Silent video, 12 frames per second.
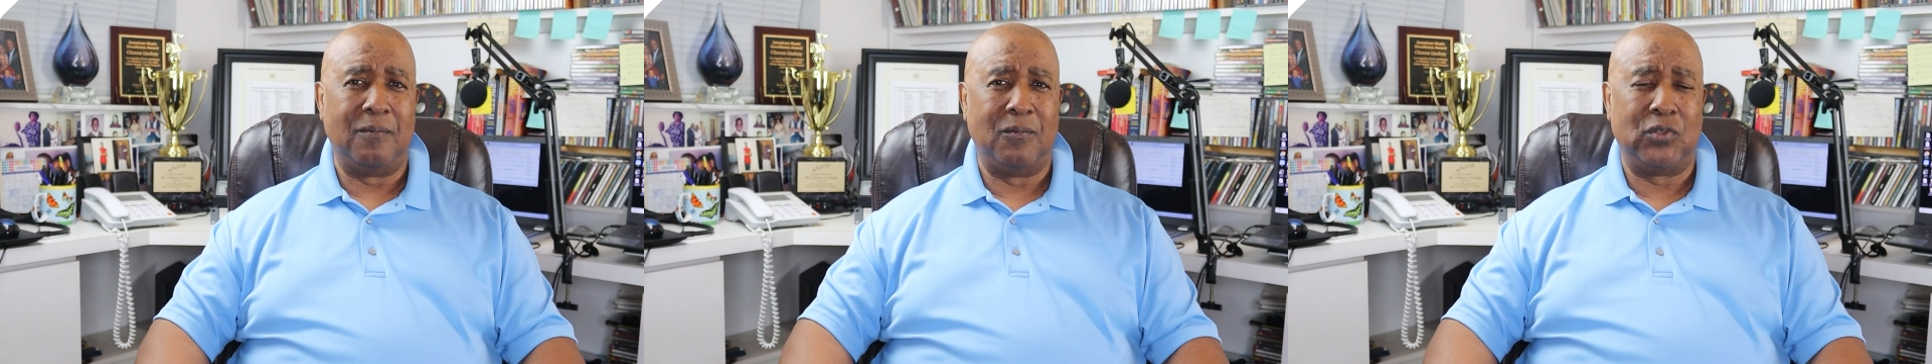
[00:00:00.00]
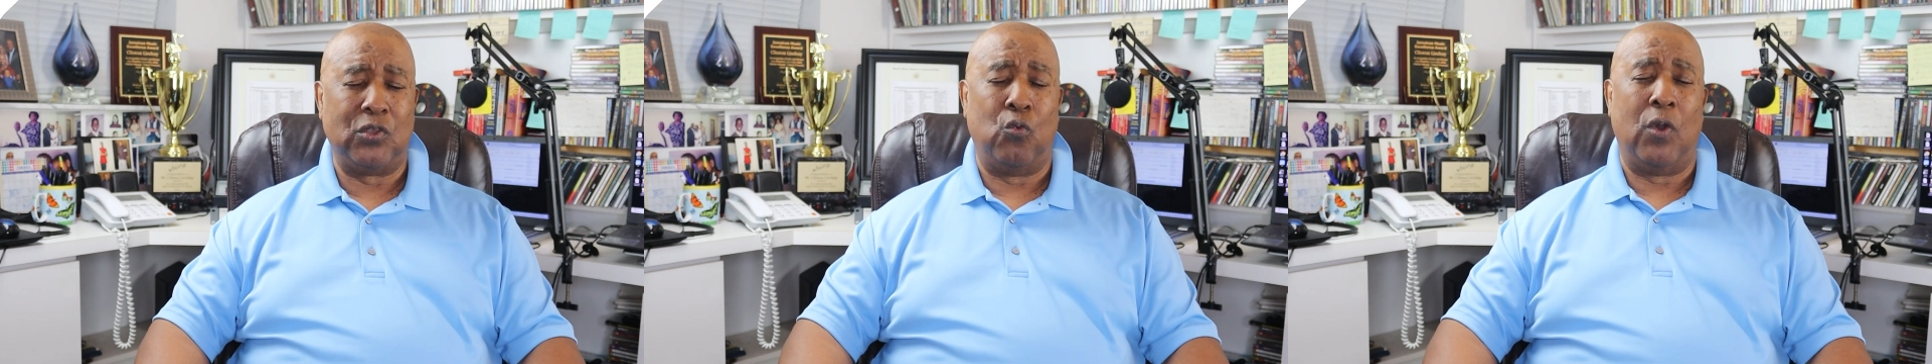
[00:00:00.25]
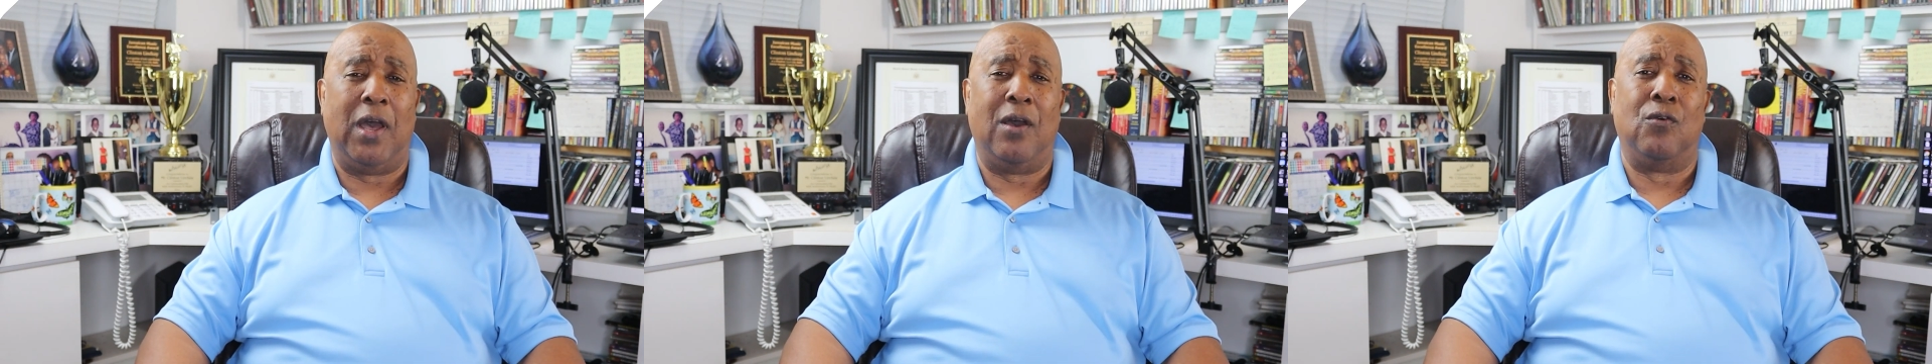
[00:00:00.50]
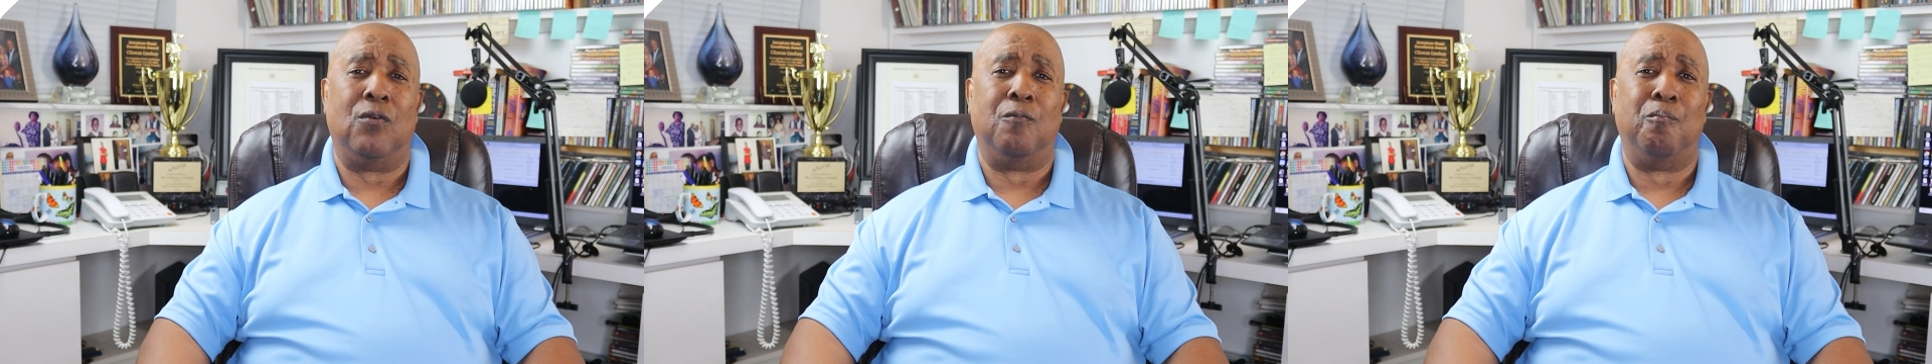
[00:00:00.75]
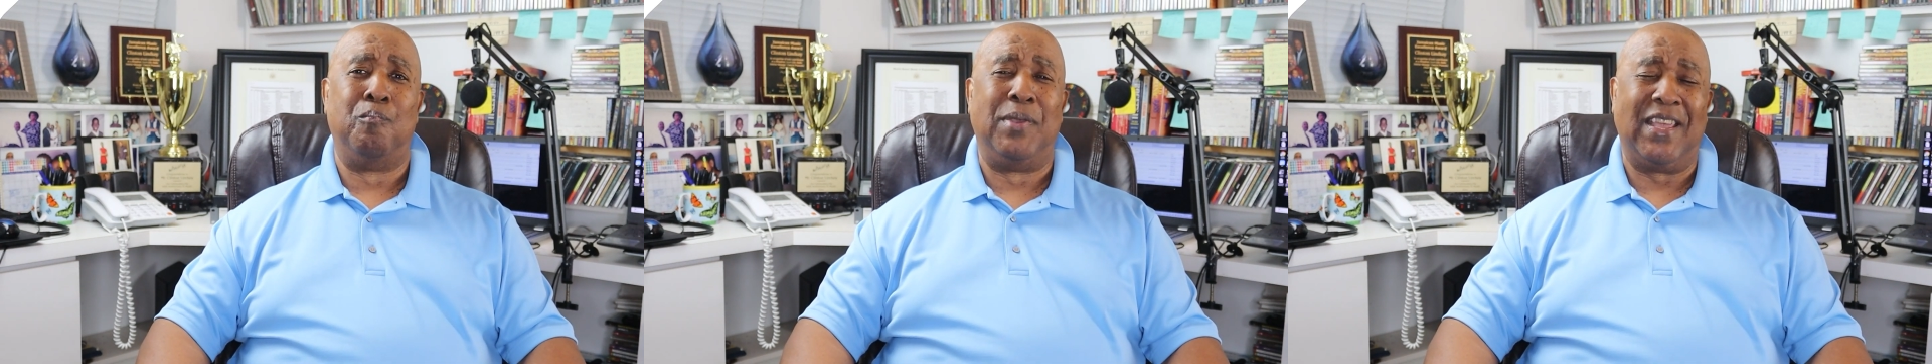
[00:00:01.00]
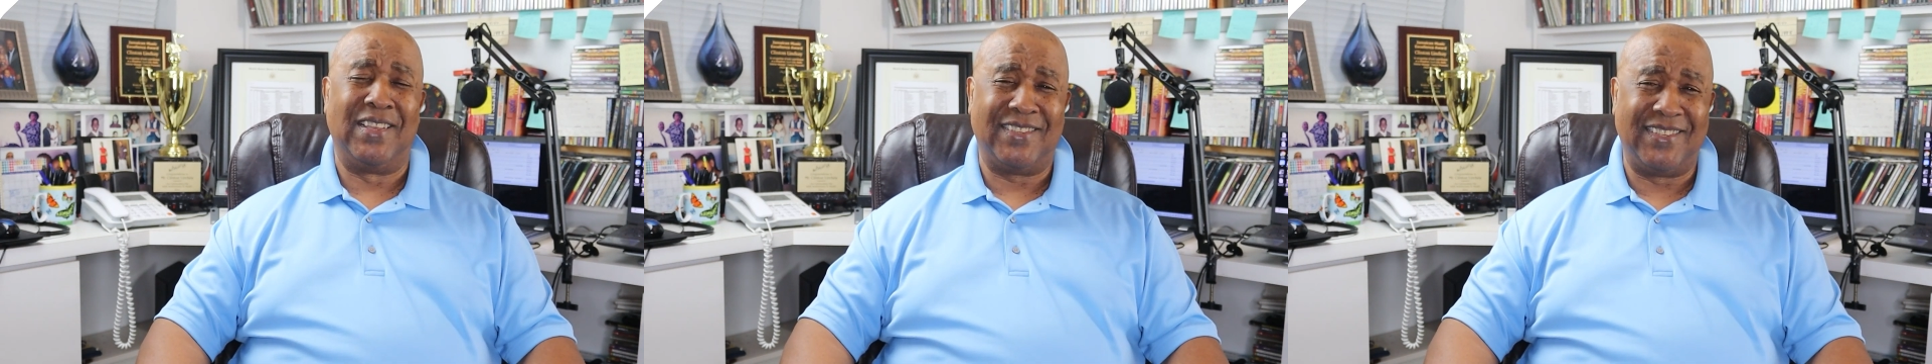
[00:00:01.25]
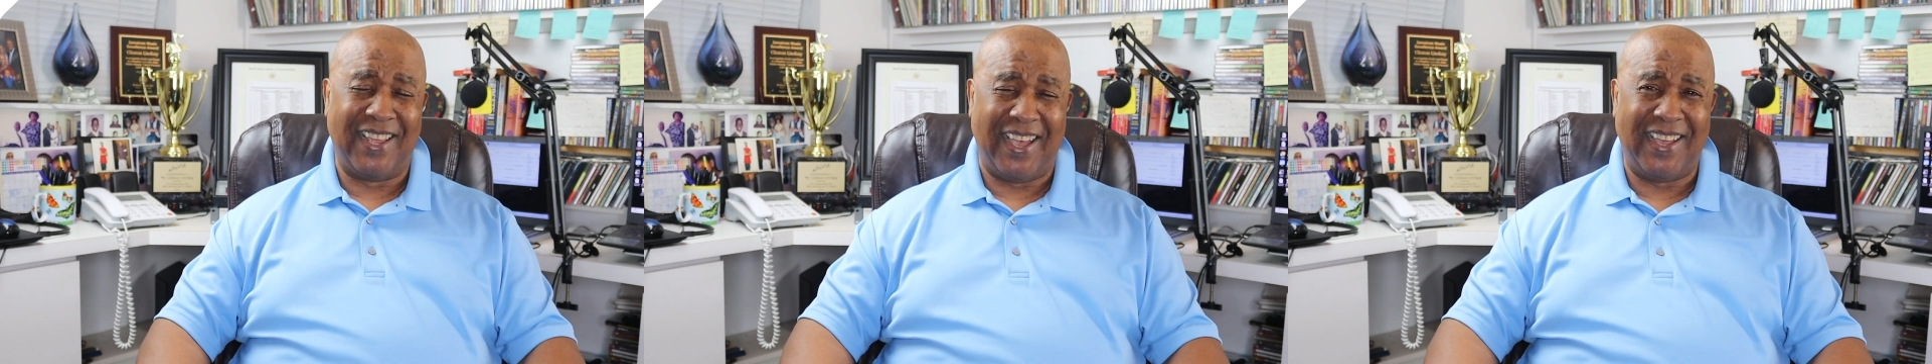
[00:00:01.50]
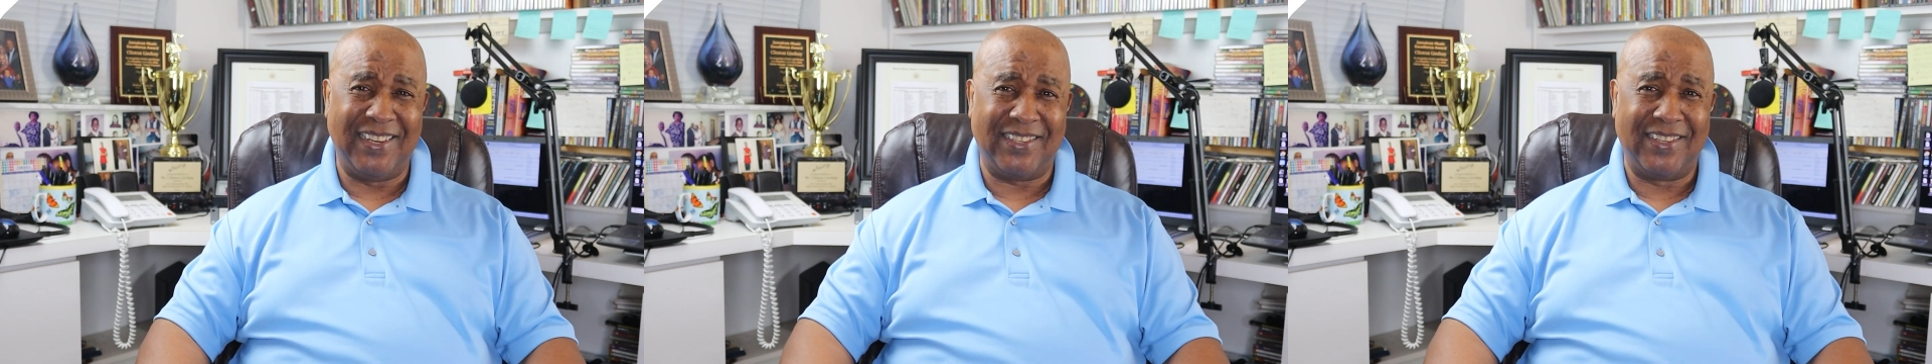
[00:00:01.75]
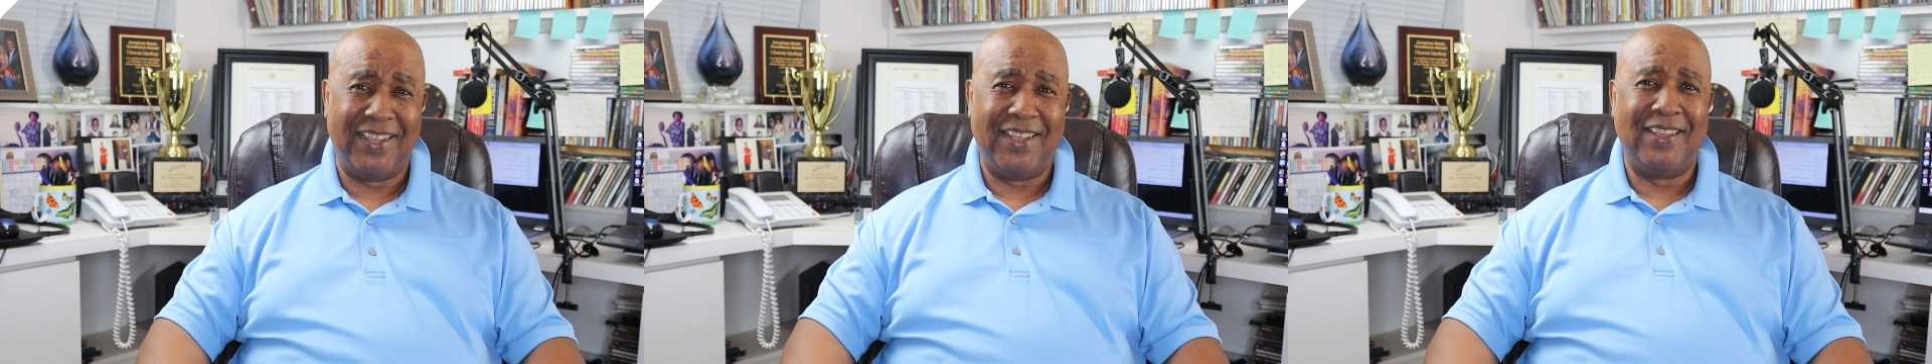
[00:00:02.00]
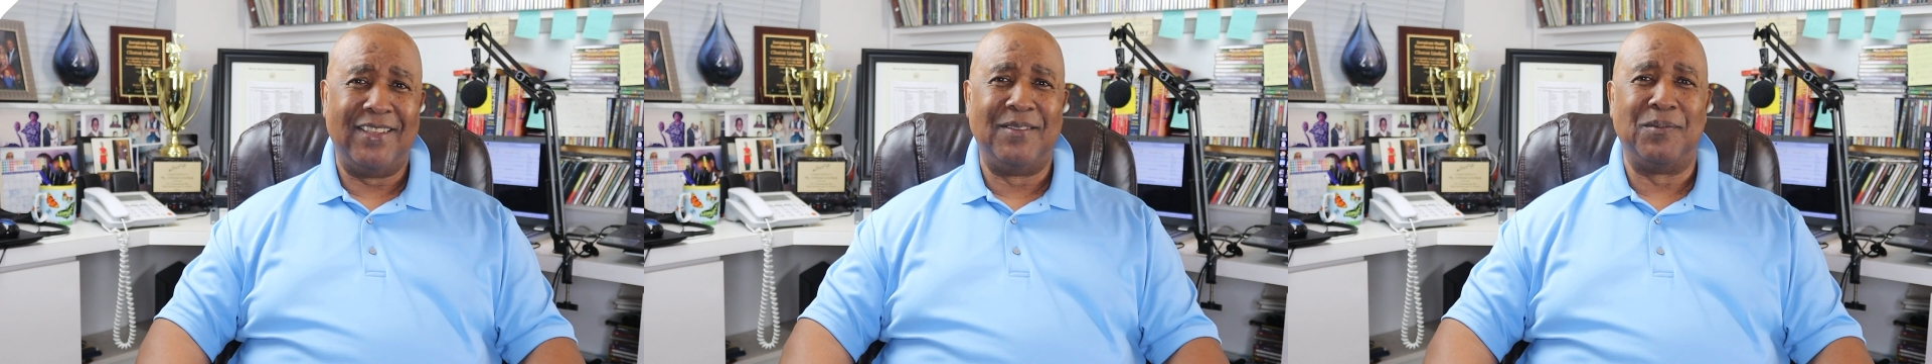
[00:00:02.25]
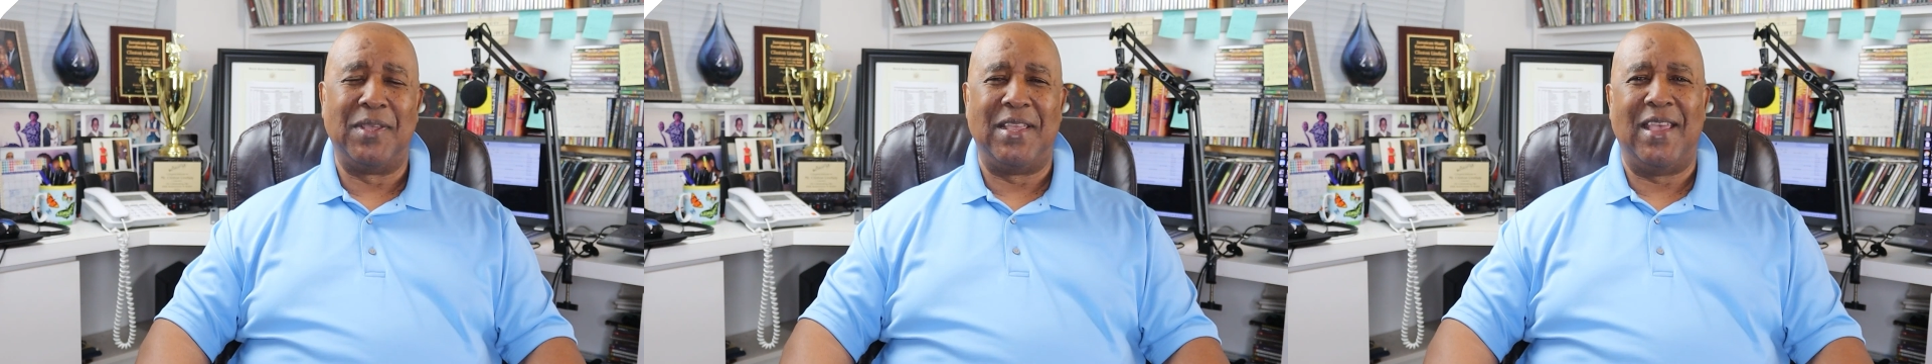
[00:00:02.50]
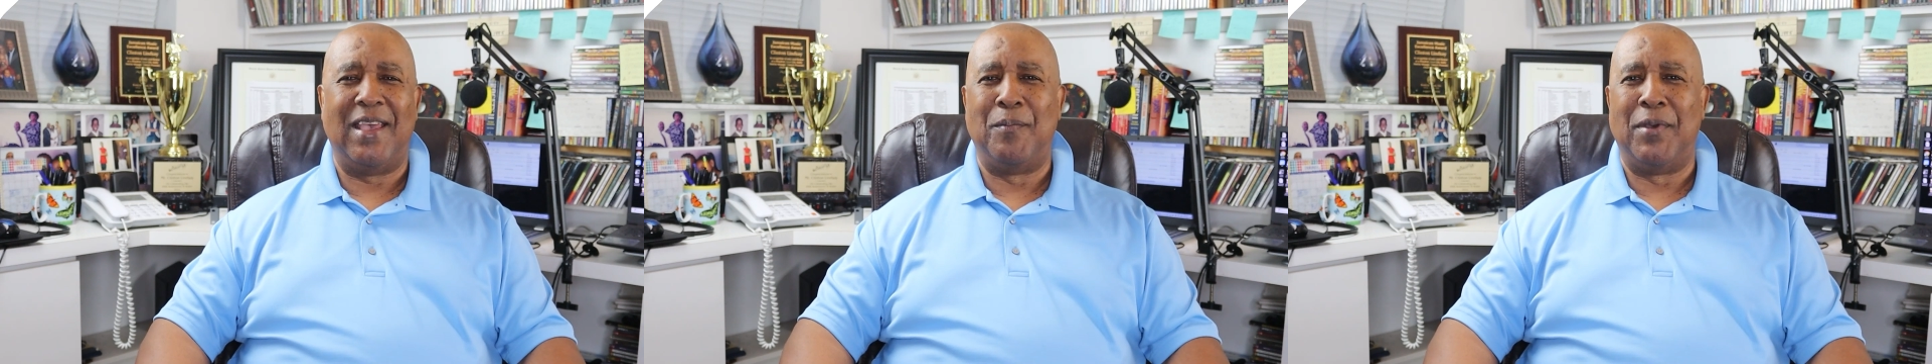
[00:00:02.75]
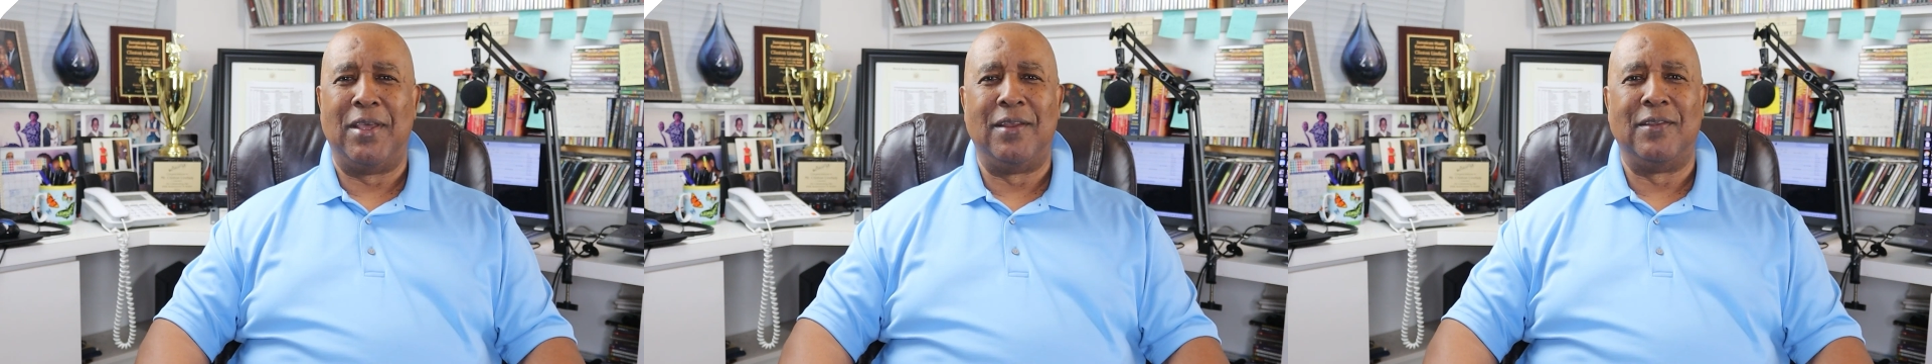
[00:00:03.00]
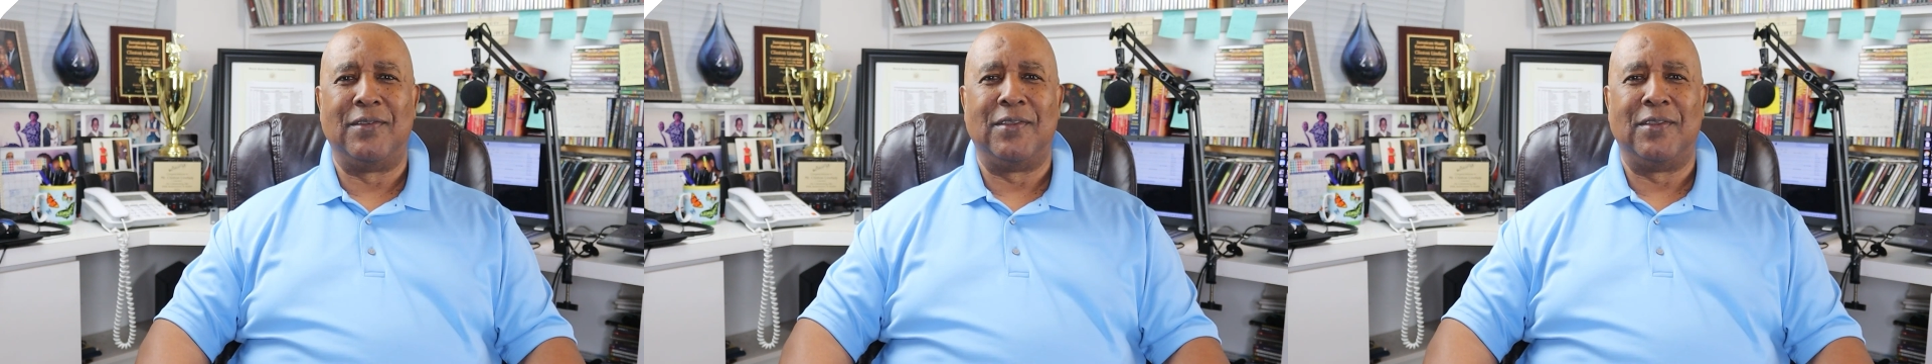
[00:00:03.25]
I said, wow, biggest dance? He said, yeah, man.